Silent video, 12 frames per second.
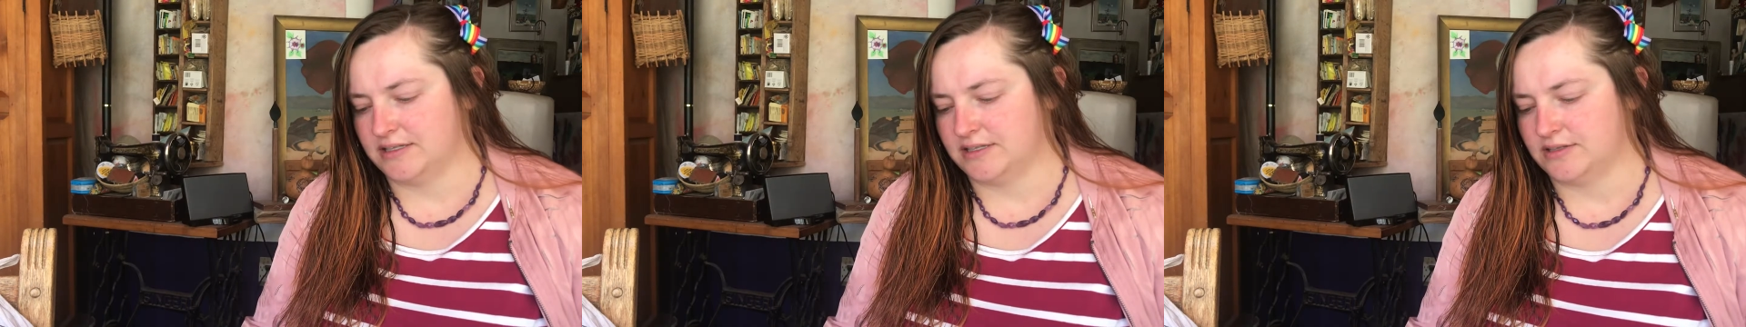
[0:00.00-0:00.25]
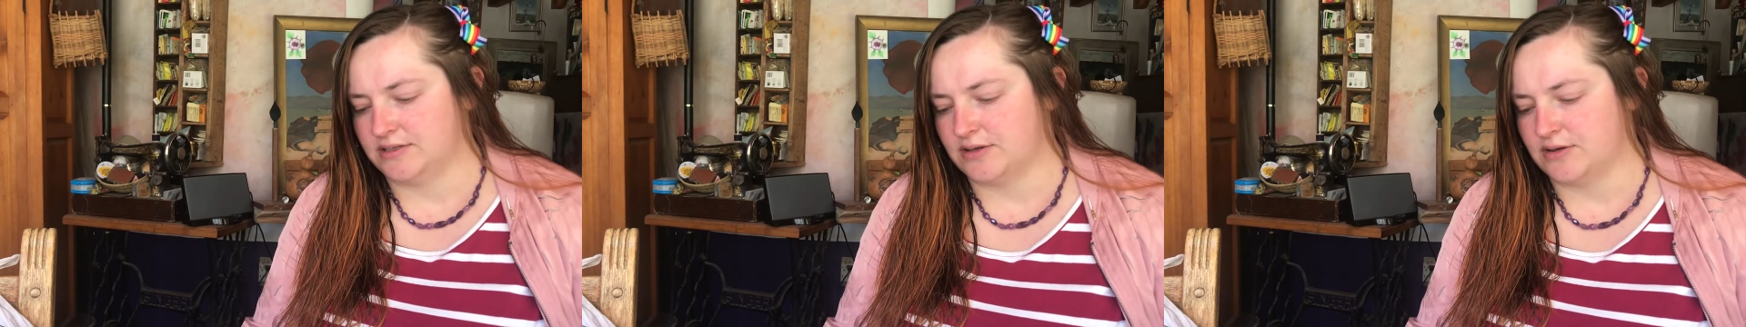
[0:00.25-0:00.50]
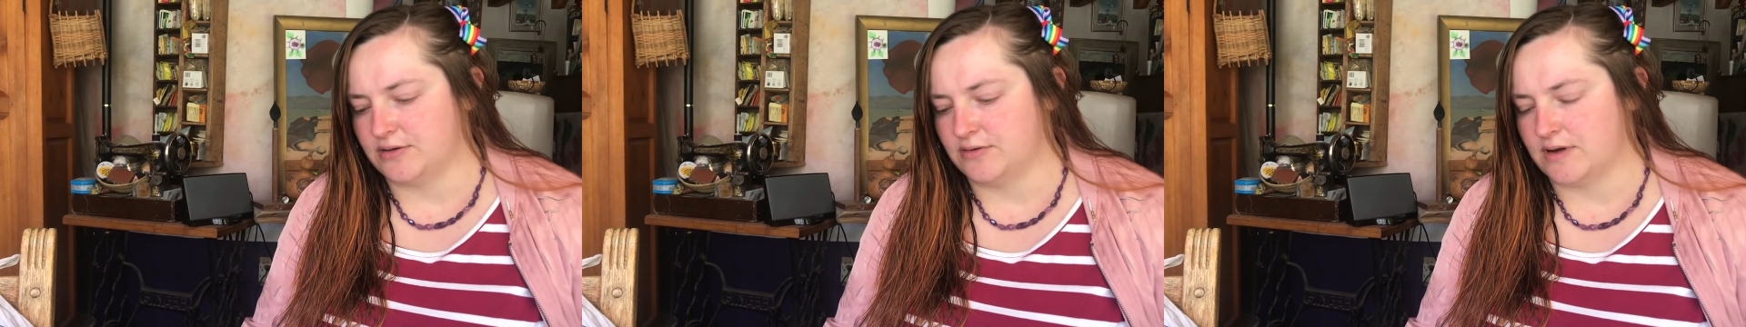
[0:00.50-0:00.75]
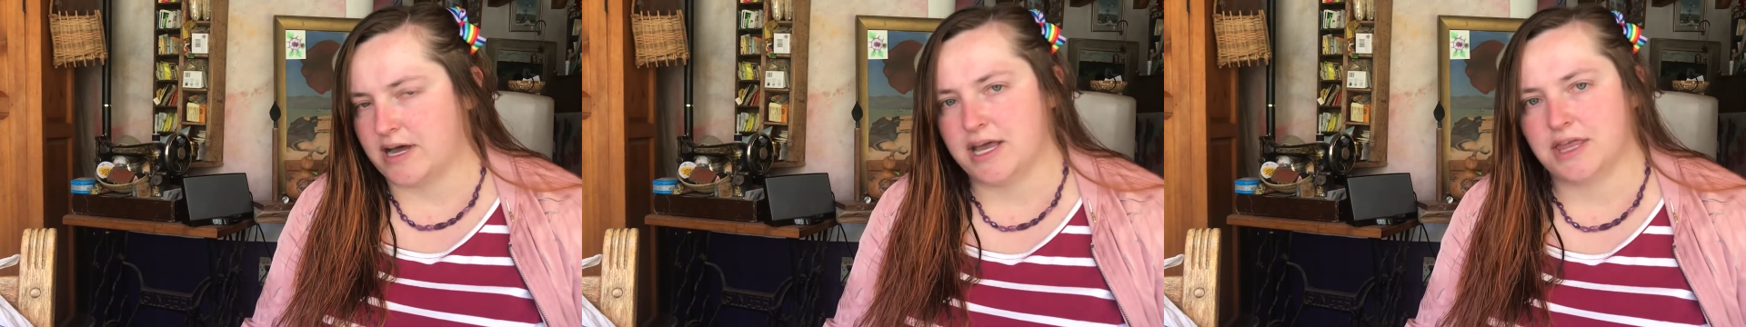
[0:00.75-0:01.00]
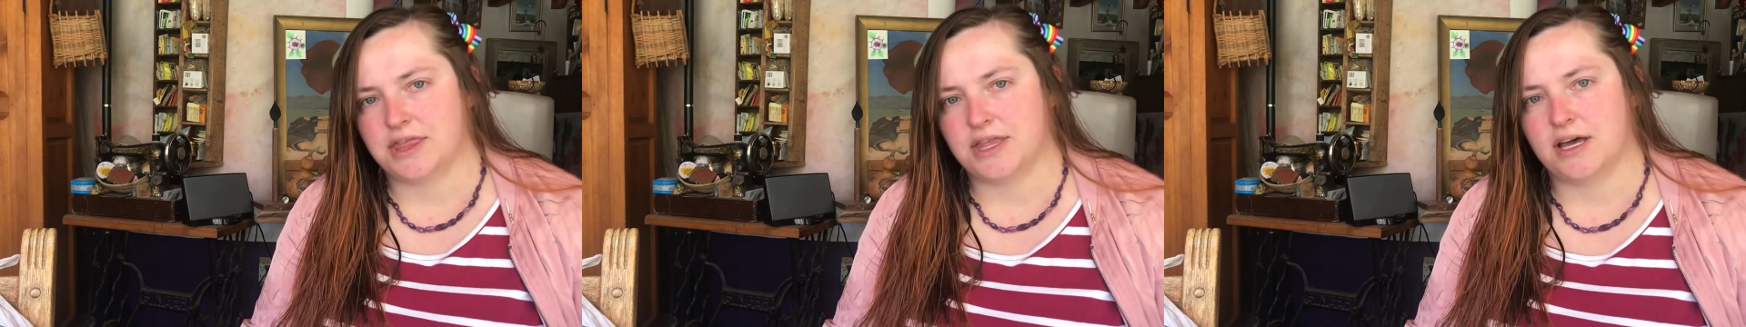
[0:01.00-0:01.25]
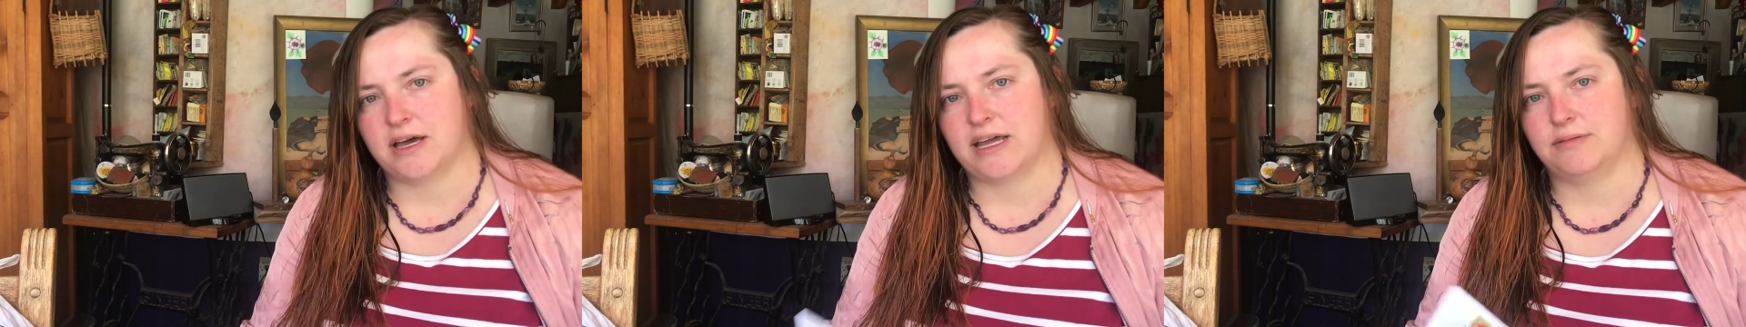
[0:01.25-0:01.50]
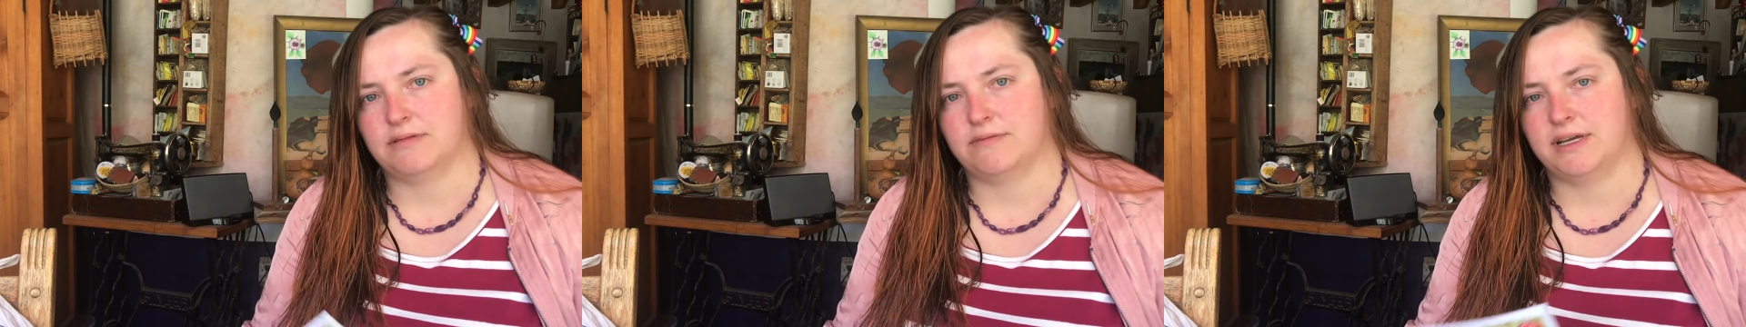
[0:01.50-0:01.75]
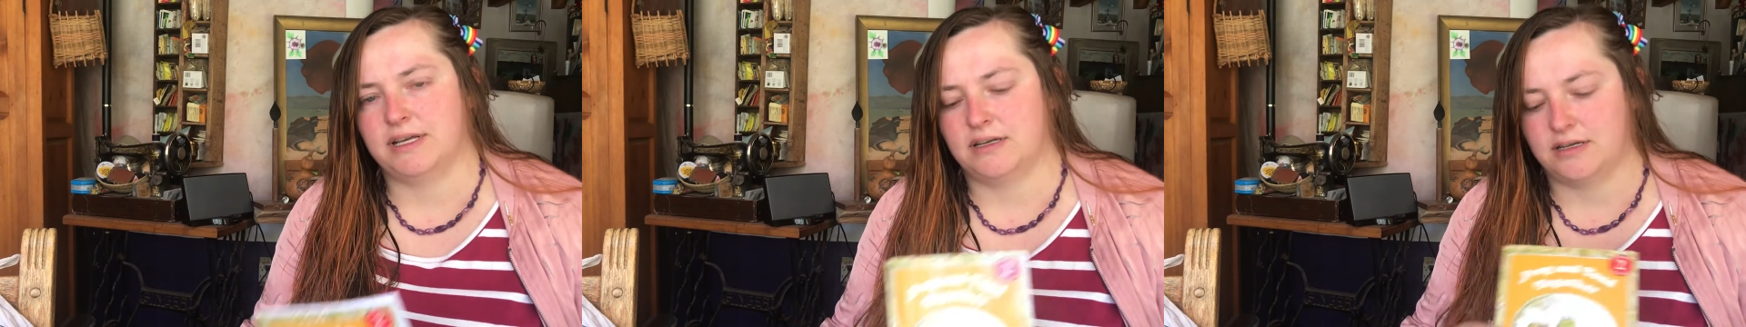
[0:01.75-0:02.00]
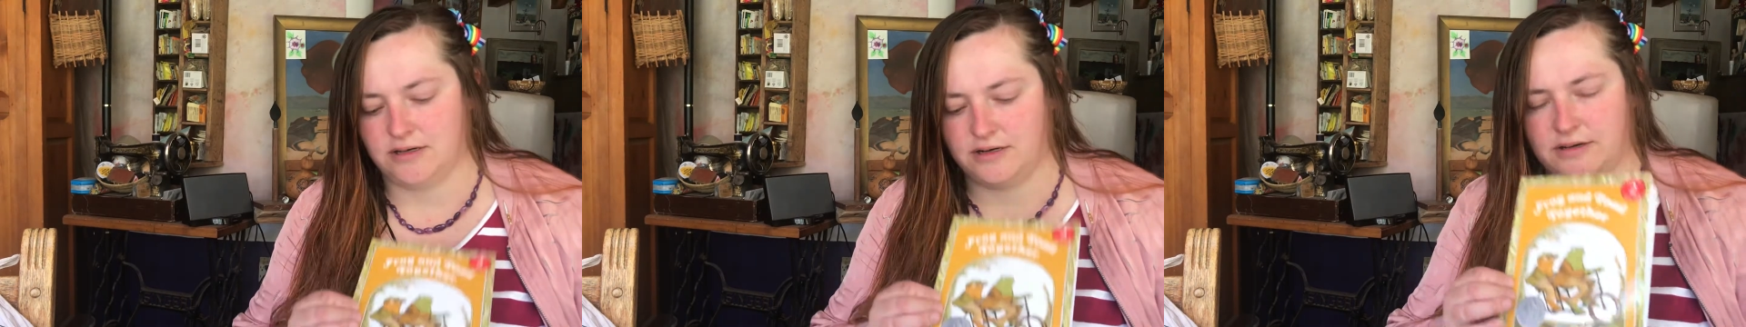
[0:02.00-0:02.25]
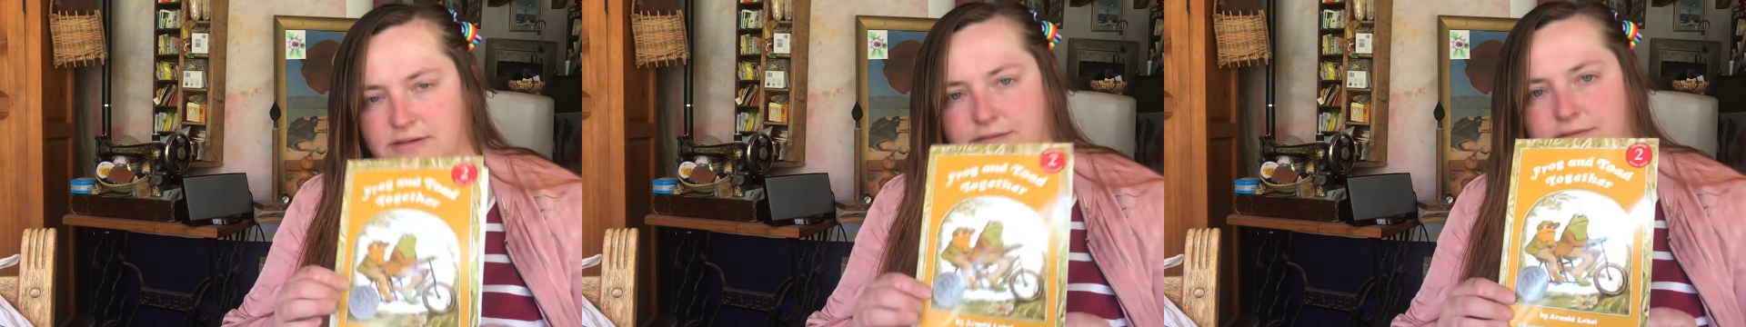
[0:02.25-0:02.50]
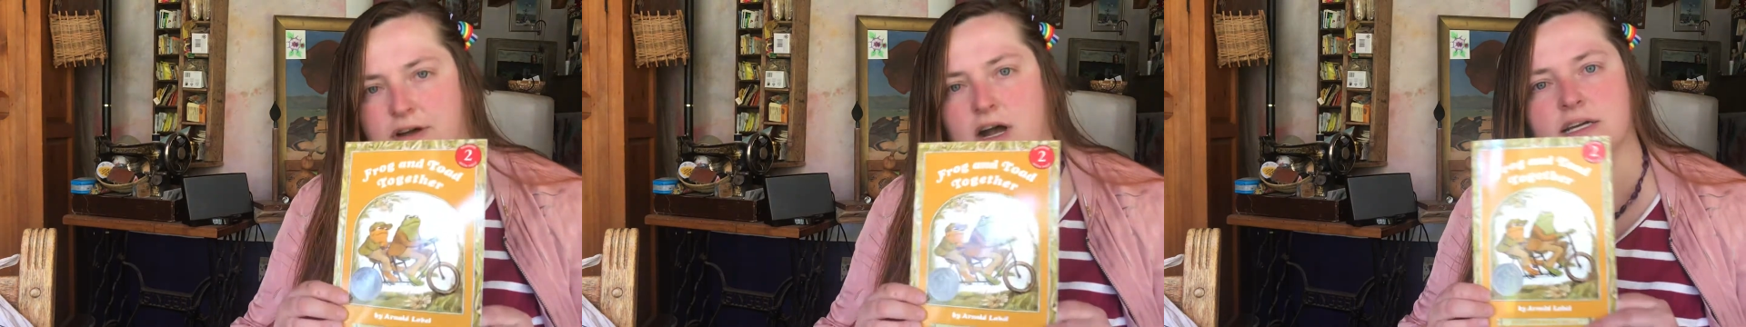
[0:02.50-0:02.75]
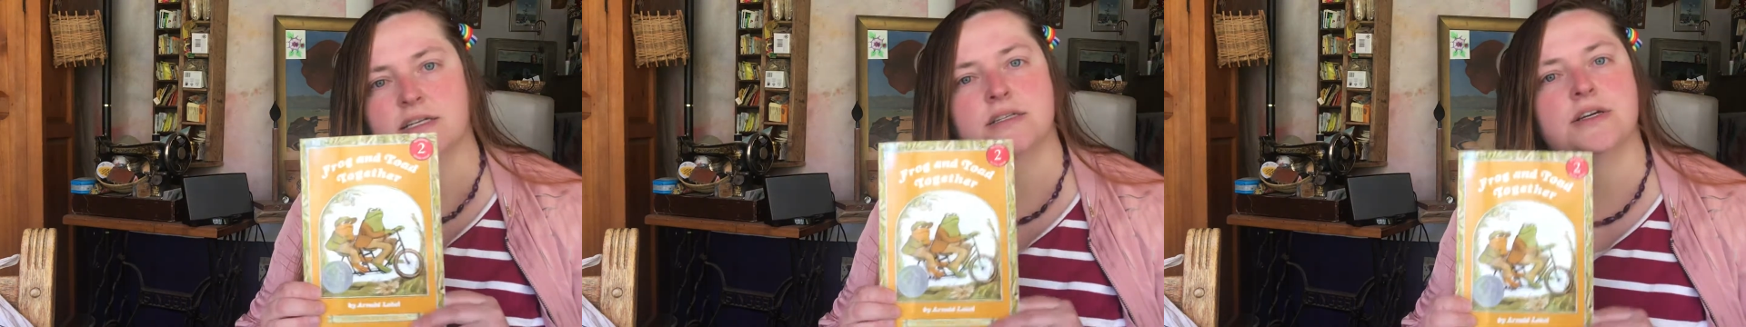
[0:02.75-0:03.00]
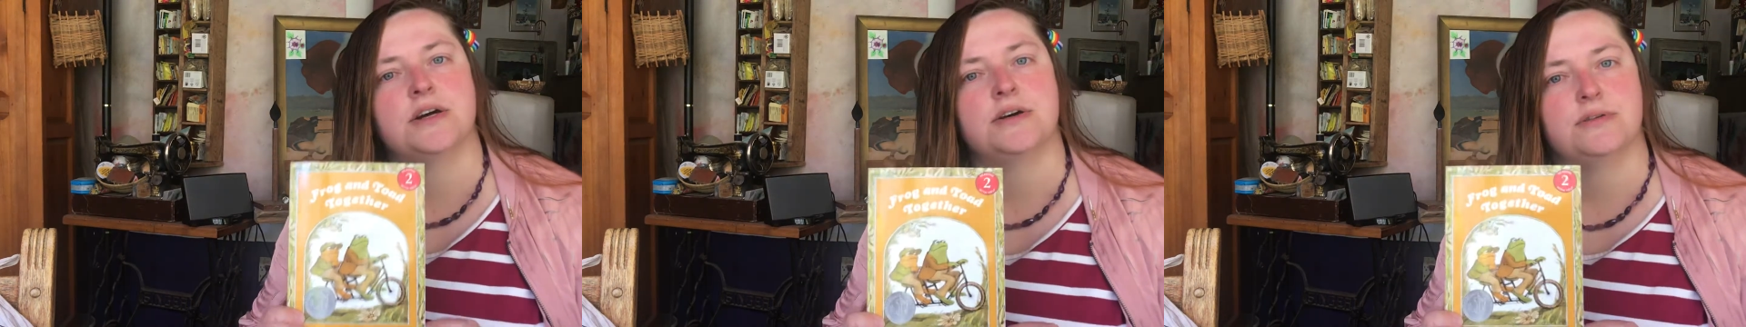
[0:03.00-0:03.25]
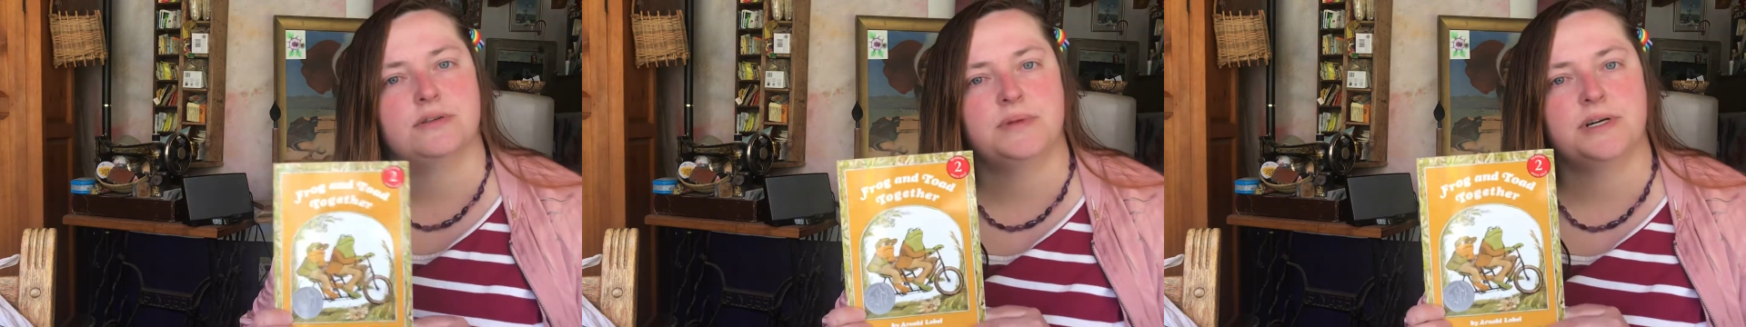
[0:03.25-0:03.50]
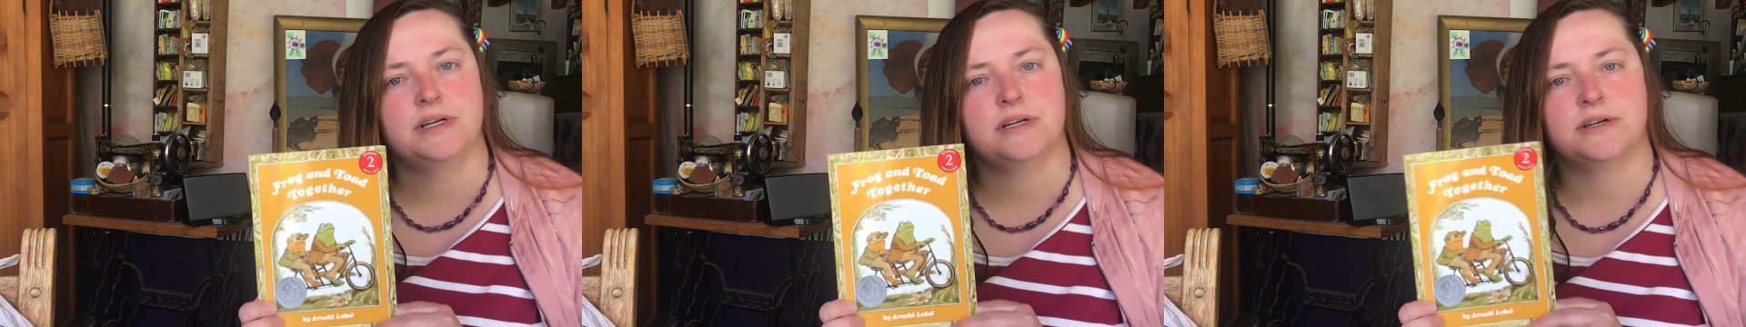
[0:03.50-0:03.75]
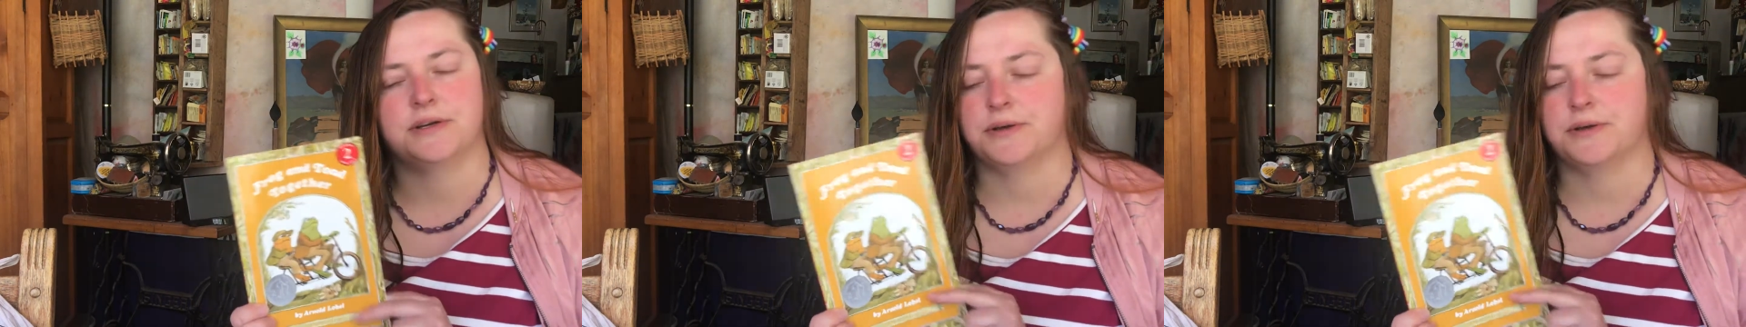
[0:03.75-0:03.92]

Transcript: and so I thought I would read another Frog and Toad book.